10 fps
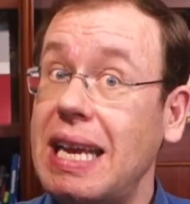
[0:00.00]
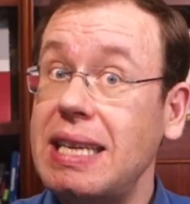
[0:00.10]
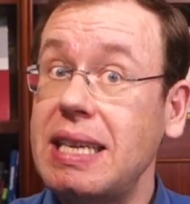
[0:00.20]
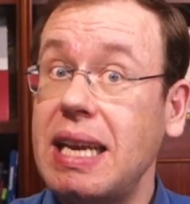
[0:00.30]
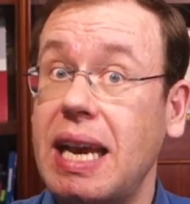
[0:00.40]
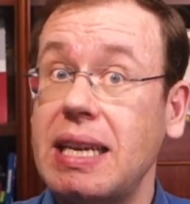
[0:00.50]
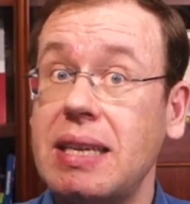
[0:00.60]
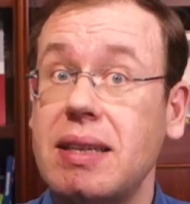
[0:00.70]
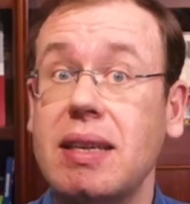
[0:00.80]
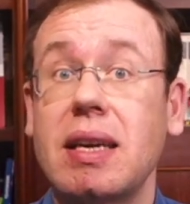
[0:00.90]
In the
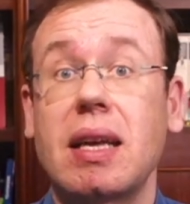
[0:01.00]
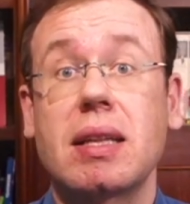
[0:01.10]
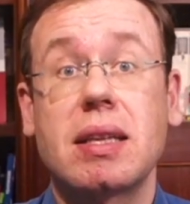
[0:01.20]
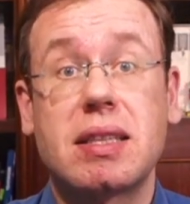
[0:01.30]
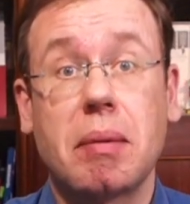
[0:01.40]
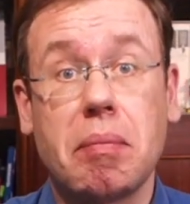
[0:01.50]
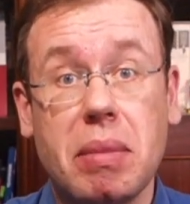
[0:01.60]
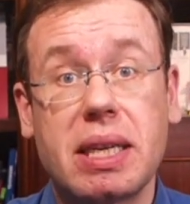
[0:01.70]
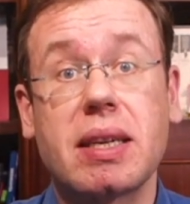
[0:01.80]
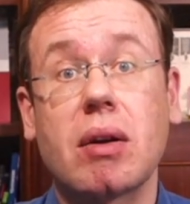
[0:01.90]
end, the
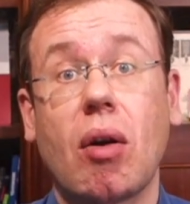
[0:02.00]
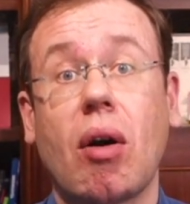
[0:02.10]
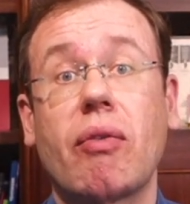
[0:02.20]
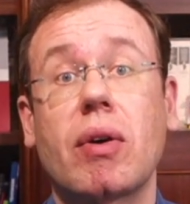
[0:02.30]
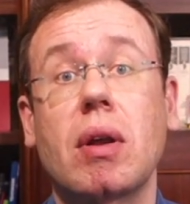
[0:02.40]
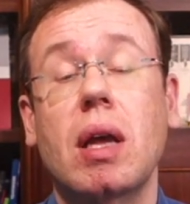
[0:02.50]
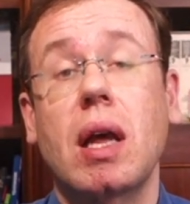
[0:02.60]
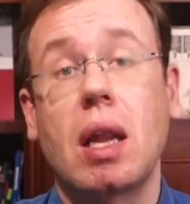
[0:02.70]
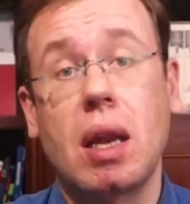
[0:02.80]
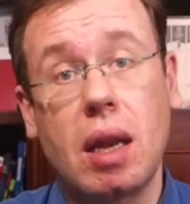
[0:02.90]
submitting author
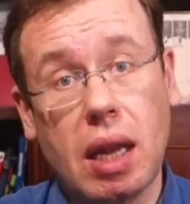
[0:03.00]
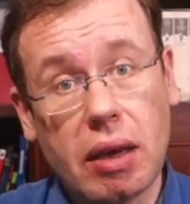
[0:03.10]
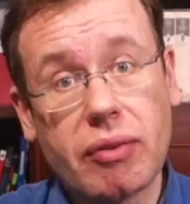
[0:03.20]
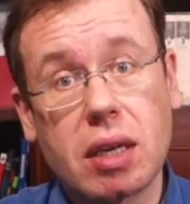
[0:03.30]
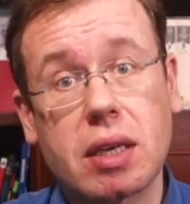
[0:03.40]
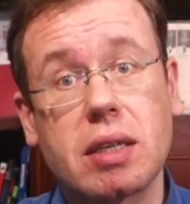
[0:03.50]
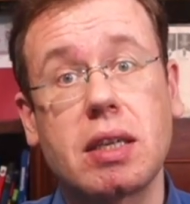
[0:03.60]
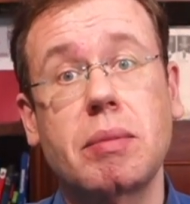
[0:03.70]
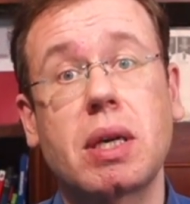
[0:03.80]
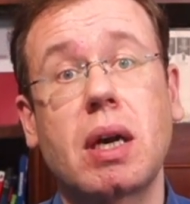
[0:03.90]
left
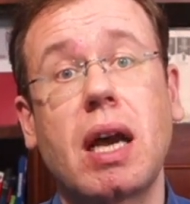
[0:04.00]
academia